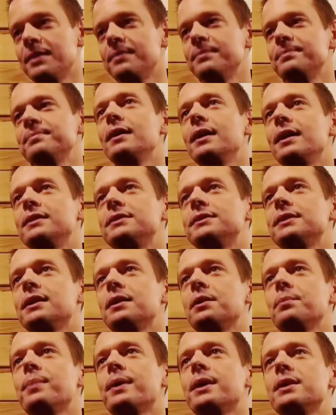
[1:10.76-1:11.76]
Yeah. I
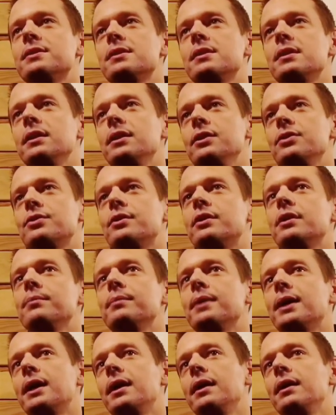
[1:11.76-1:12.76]
started bartending
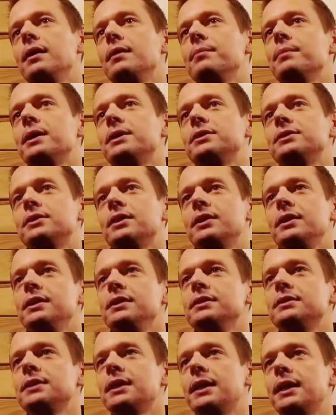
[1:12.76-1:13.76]
during my
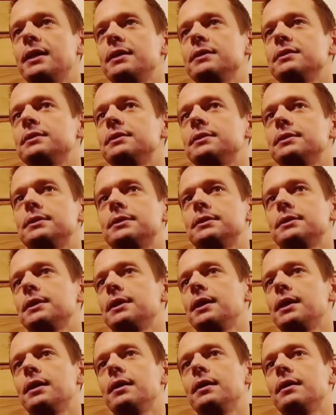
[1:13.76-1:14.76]
studies as
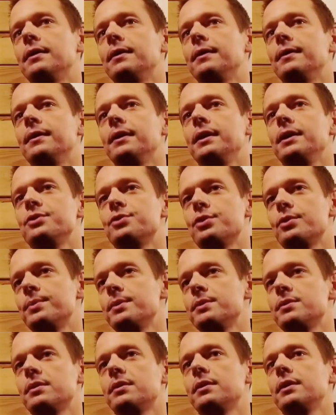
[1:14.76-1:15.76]

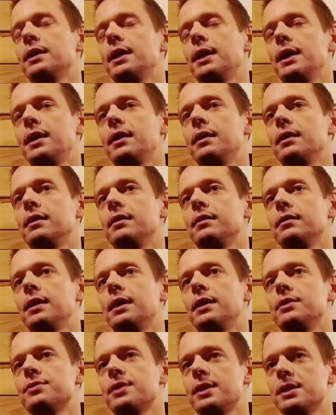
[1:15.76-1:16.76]
interpreter
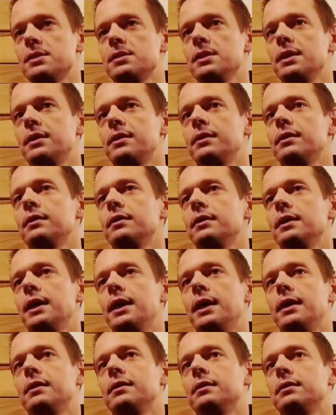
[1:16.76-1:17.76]
and translator
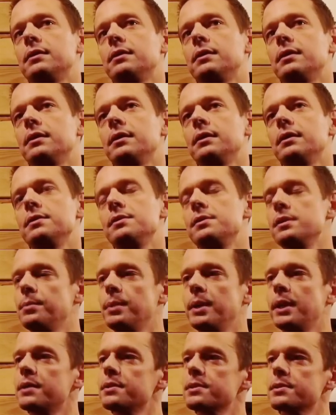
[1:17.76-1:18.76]
at
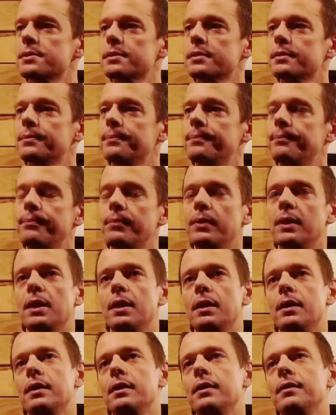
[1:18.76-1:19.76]
CBS.
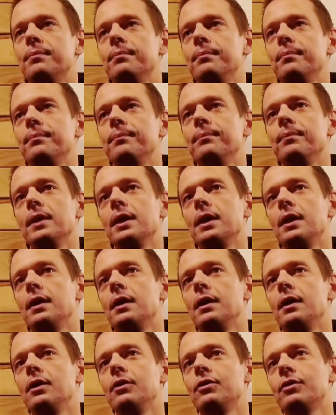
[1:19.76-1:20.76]

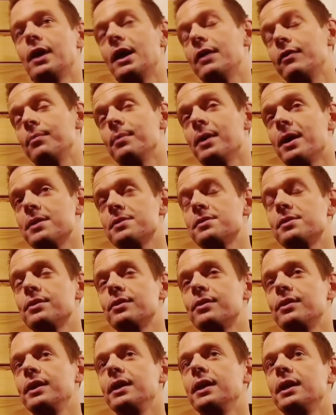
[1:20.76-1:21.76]
So I have a master
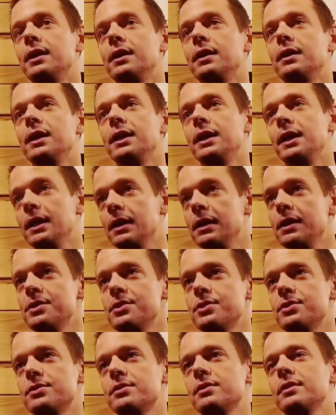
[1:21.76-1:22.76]
degree in
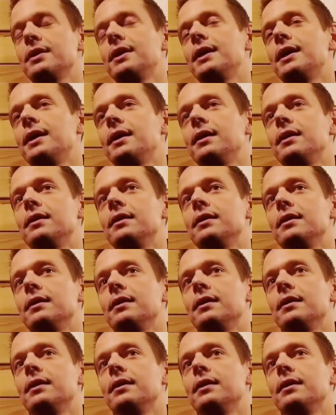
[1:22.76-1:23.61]
English, and